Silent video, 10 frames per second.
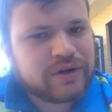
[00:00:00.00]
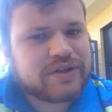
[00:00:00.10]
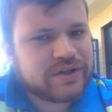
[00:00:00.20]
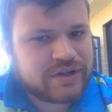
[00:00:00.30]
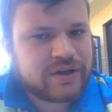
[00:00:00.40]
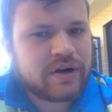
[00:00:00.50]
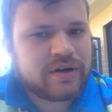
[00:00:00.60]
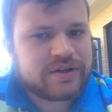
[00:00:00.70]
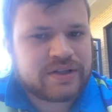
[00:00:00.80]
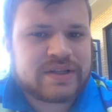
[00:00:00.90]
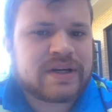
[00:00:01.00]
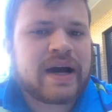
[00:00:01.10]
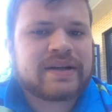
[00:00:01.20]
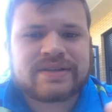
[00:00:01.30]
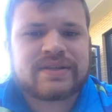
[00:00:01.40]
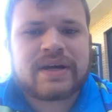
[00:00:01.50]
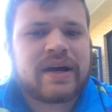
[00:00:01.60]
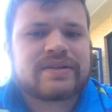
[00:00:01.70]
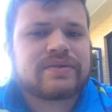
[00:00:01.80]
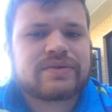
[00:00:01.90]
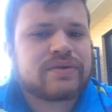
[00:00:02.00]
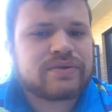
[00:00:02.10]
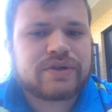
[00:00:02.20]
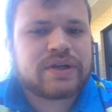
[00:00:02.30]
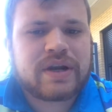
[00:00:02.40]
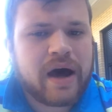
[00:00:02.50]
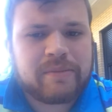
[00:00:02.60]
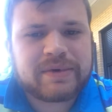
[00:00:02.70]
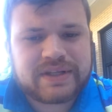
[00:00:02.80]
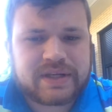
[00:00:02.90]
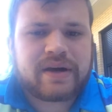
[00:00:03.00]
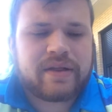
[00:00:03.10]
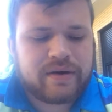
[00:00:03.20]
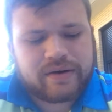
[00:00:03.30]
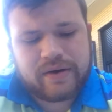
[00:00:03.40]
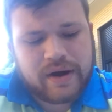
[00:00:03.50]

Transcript: is church and science is science. Those two should not be together.